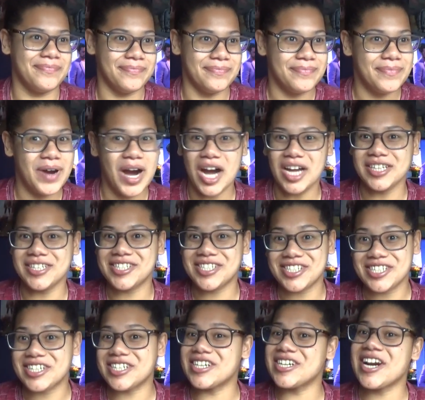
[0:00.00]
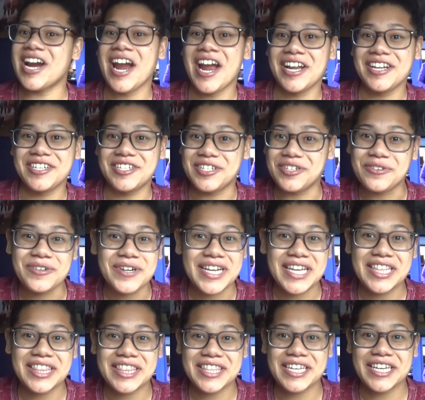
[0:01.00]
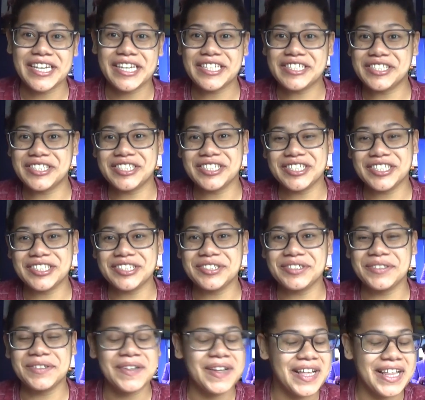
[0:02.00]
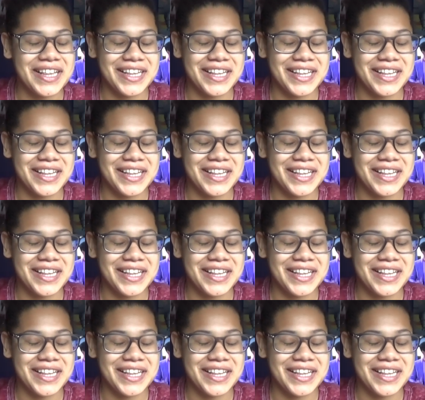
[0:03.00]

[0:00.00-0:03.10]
monster doing things to you.